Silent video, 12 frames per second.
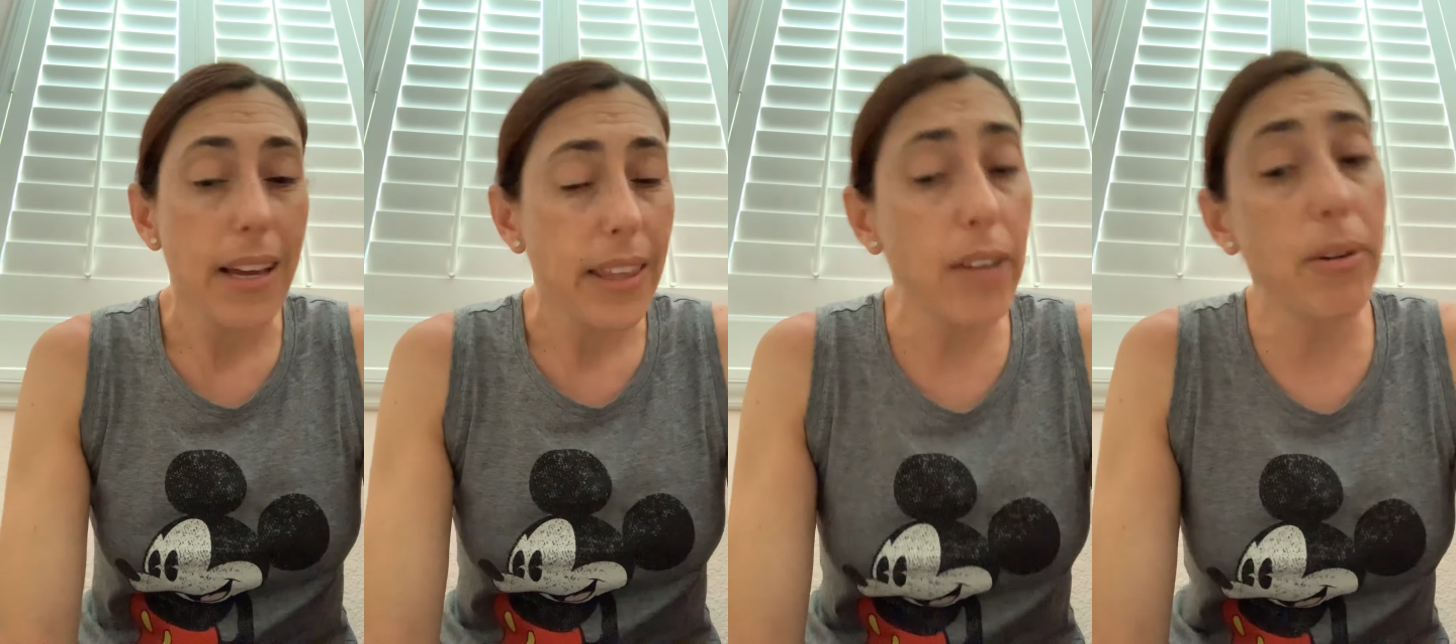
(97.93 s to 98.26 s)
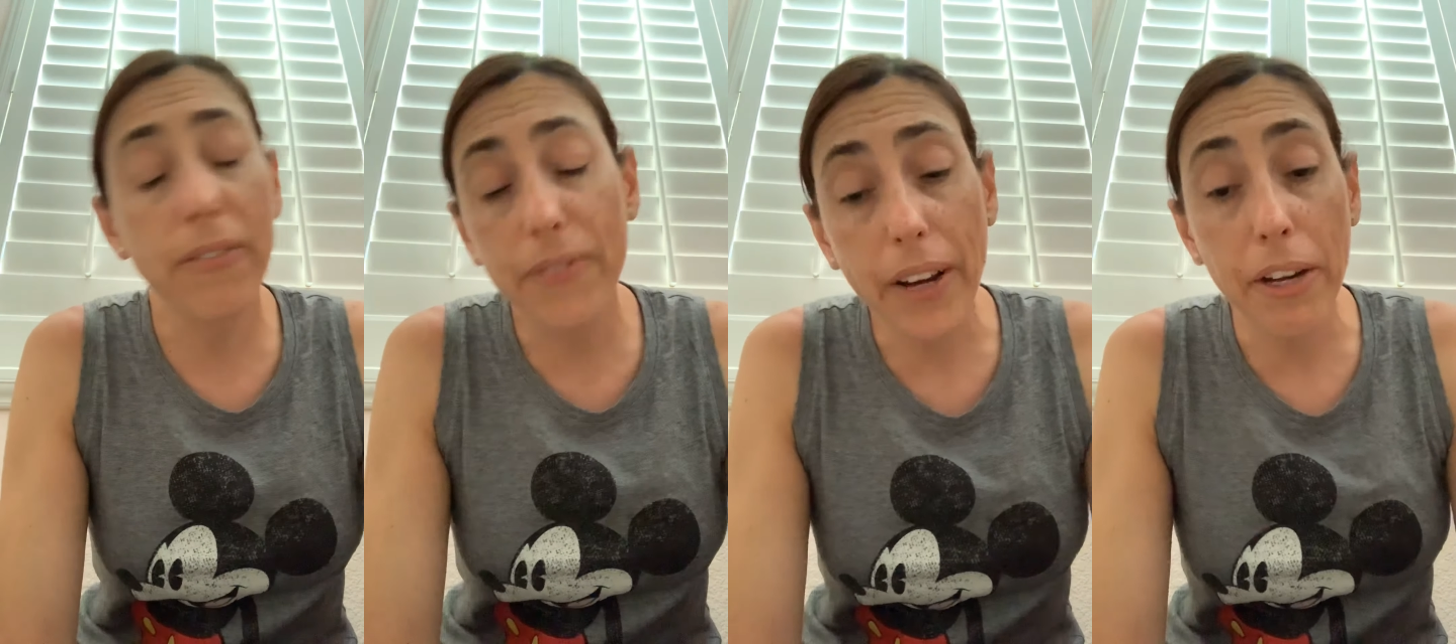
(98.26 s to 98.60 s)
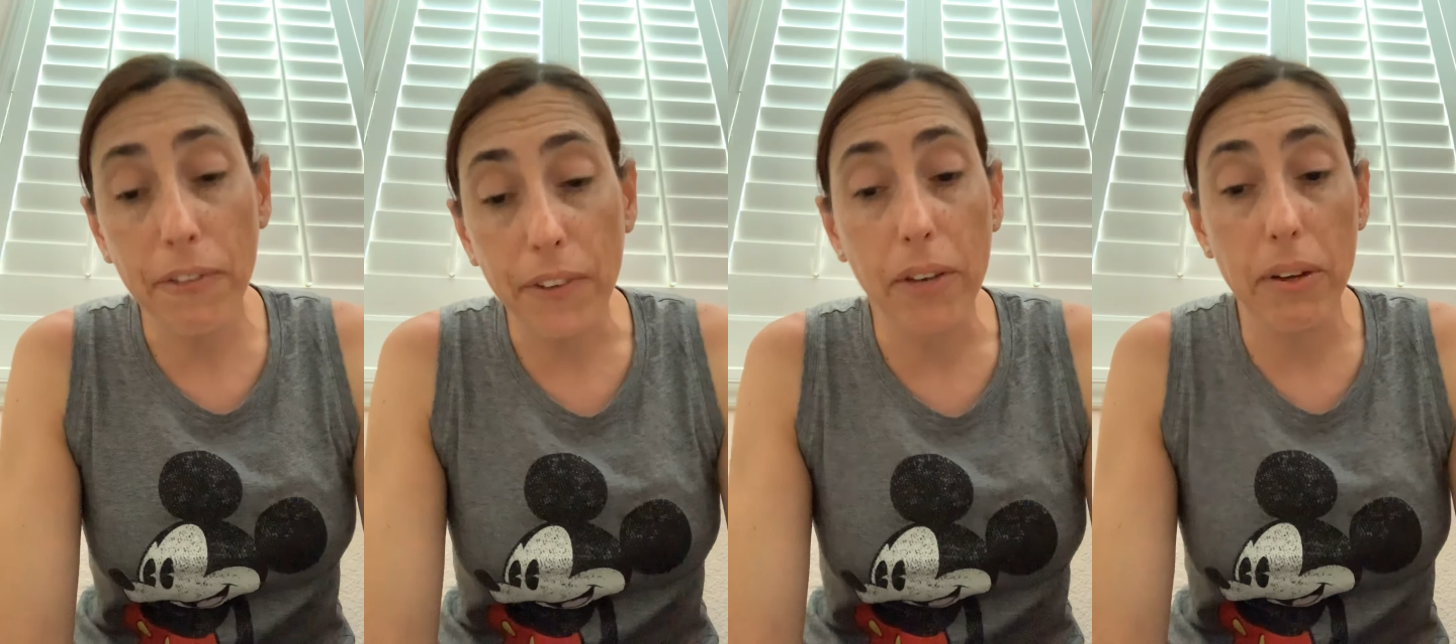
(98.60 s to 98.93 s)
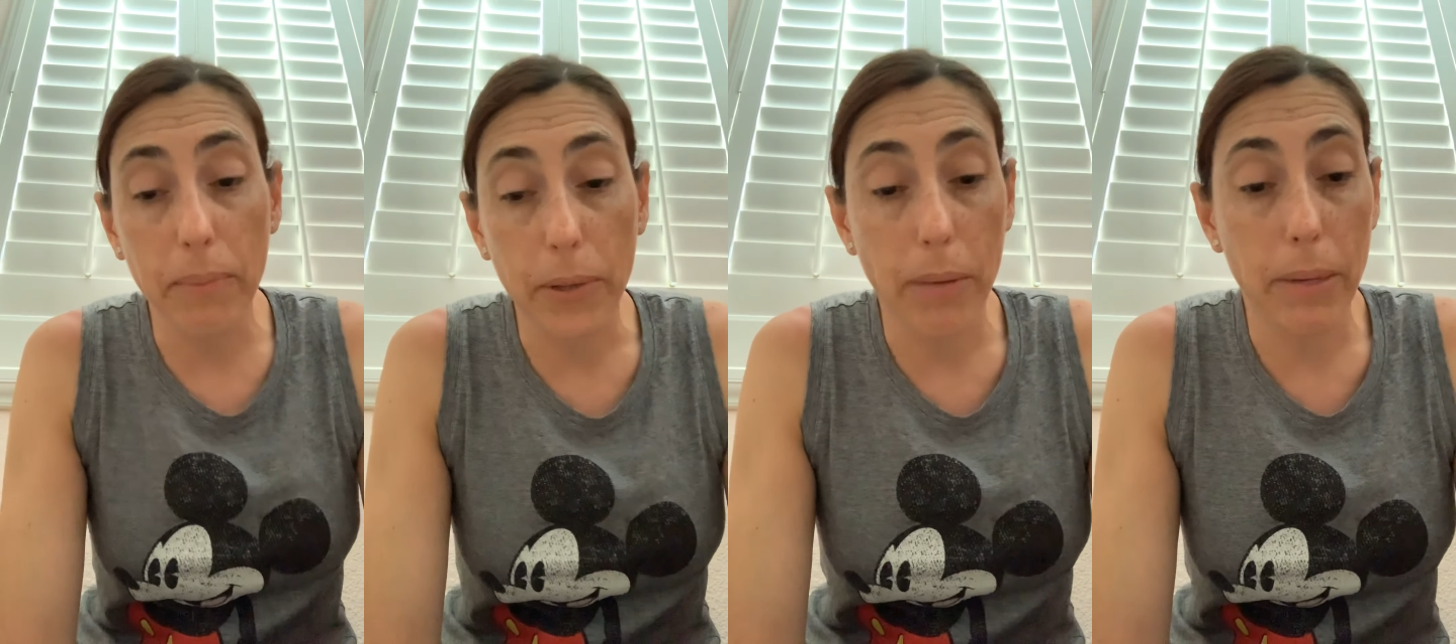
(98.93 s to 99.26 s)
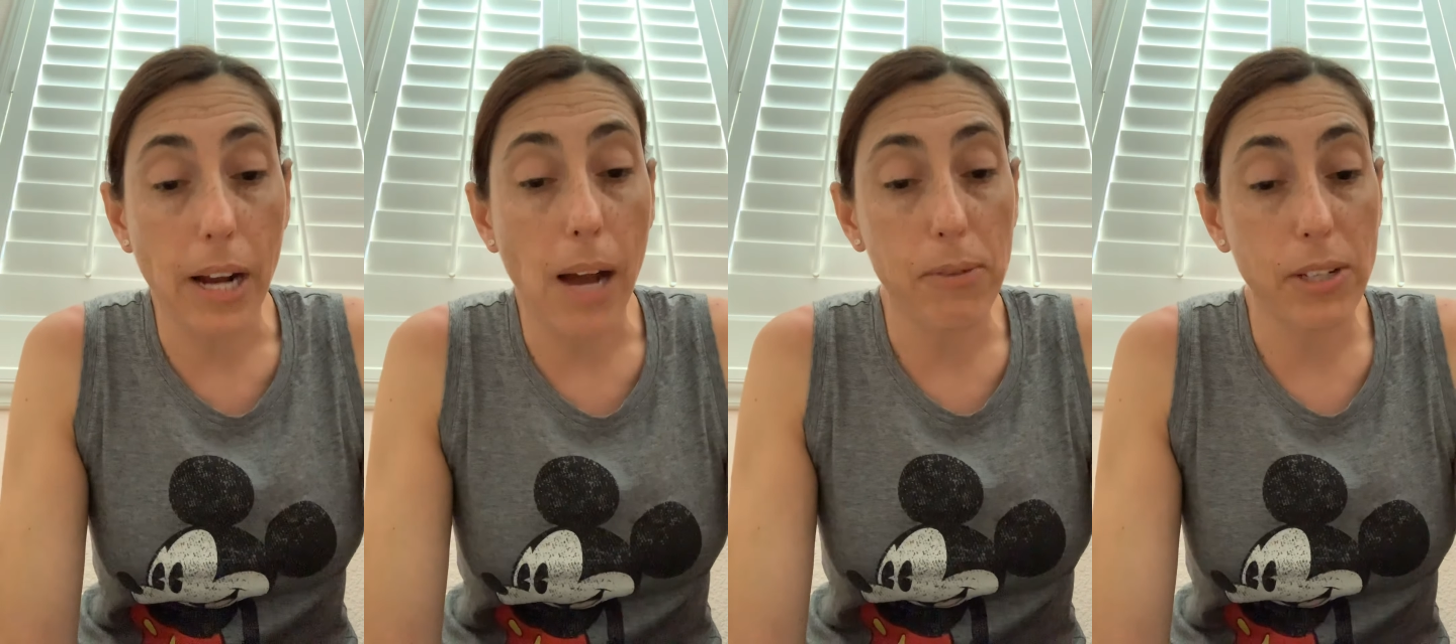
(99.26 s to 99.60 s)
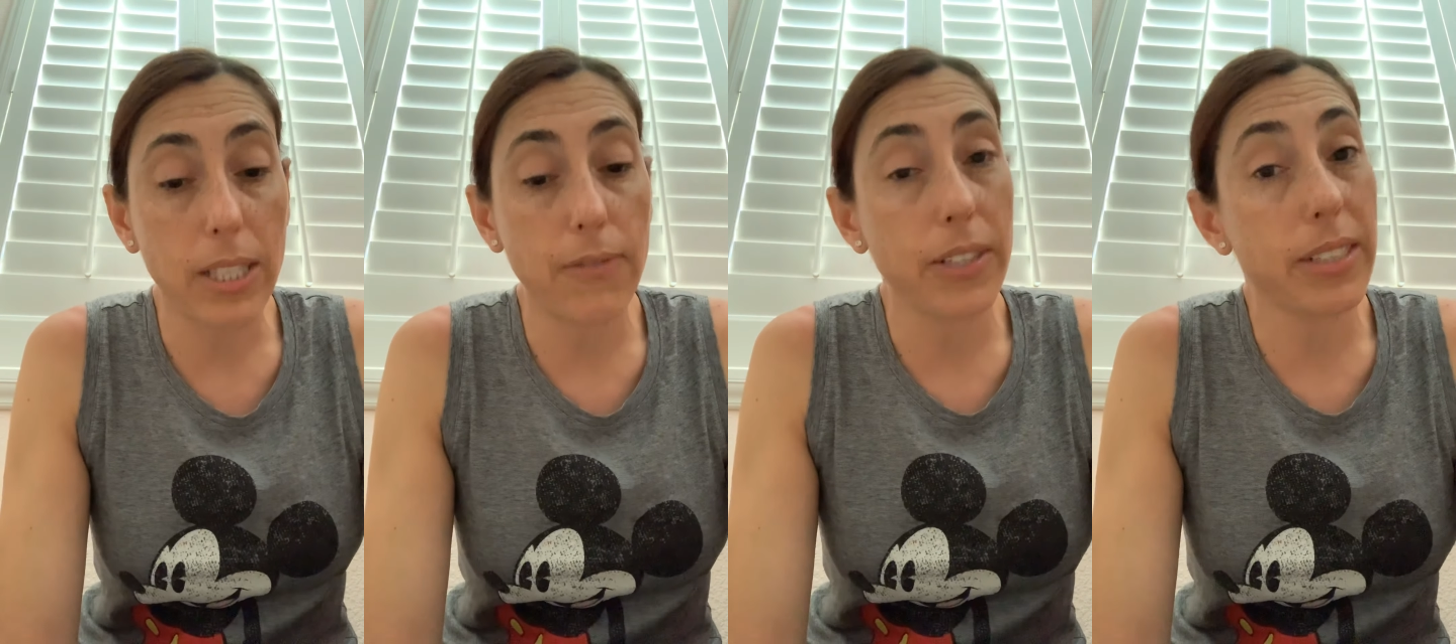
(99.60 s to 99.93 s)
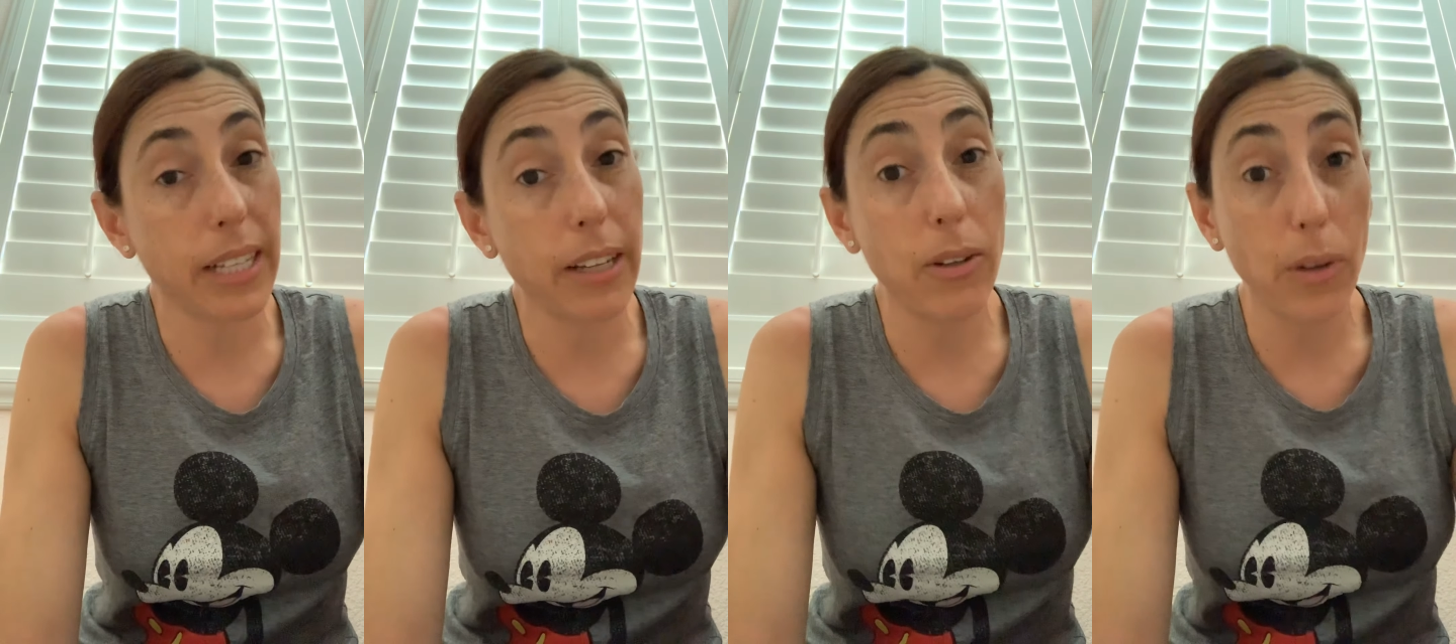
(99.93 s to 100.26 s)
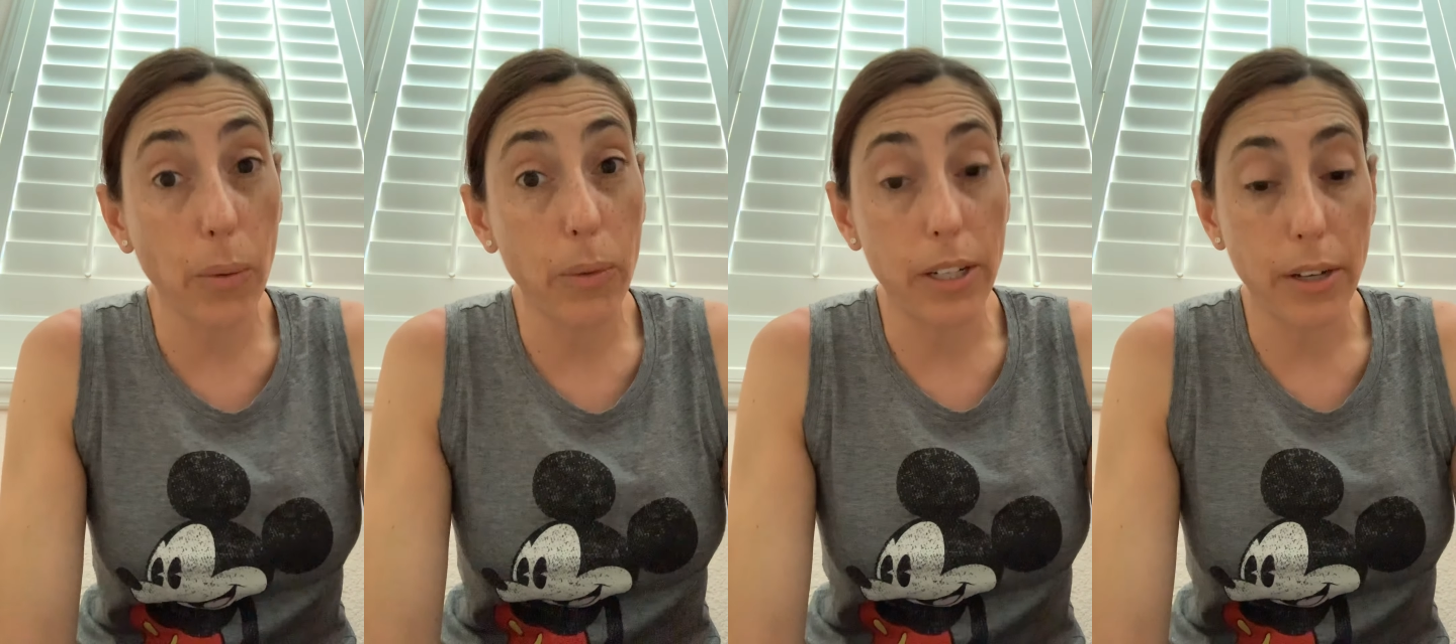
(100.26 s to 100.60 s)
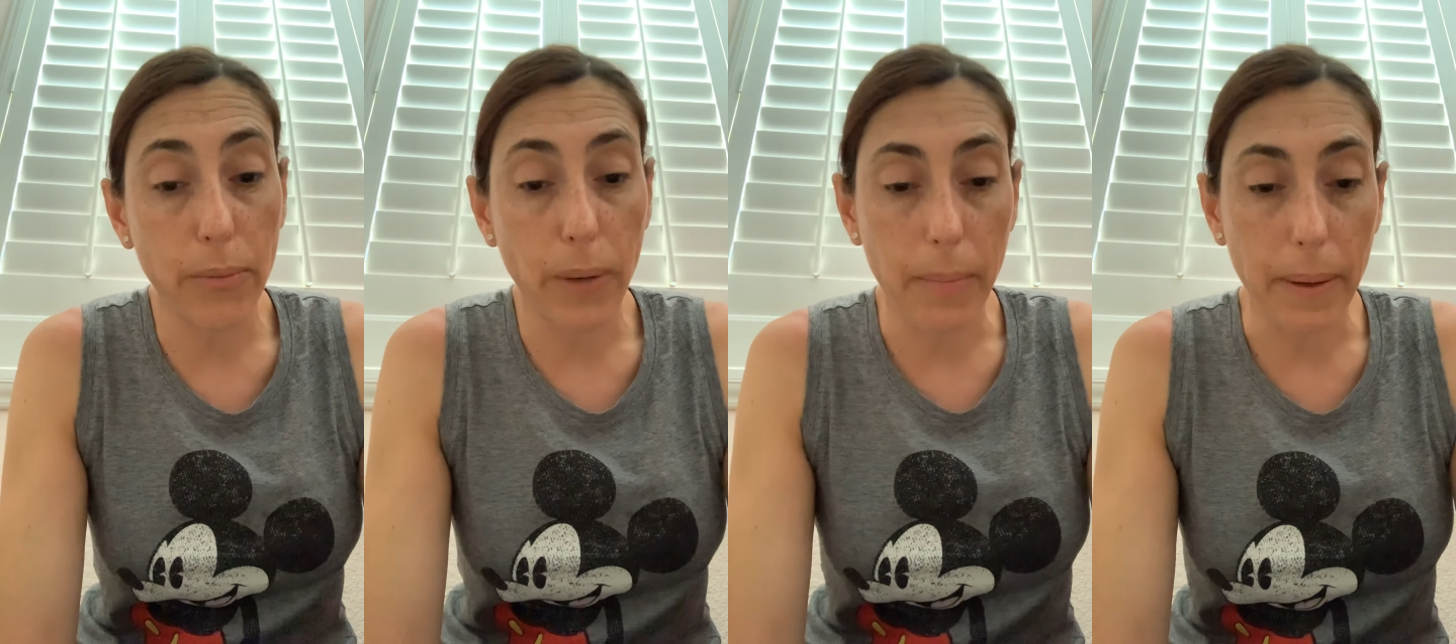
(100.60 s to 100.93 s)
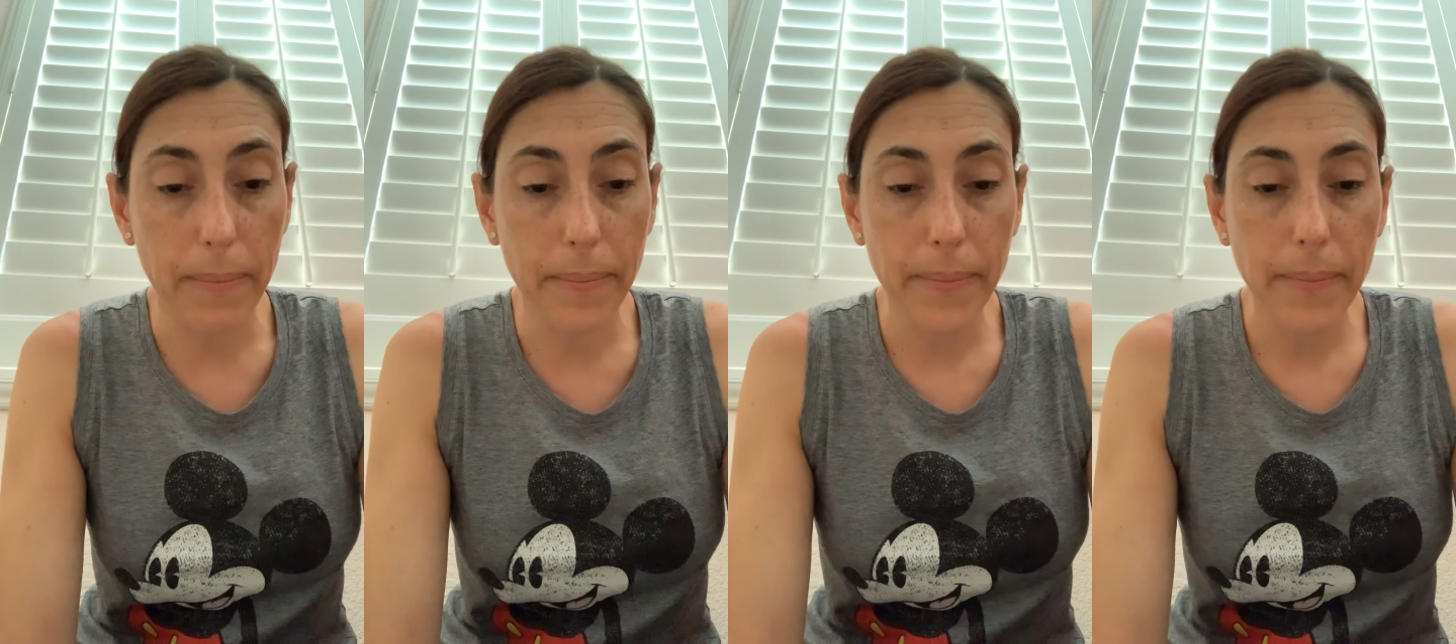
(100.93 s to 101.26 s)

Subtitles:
there were very few employment options for single or widowed women.